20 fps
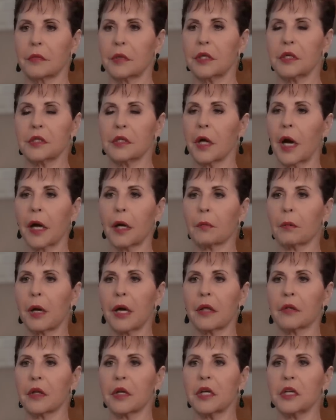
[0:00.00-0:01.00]
He's not a
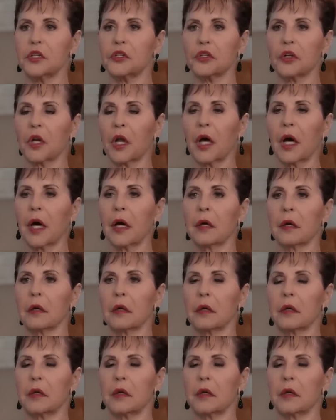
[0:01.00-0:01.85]
man that He should lie.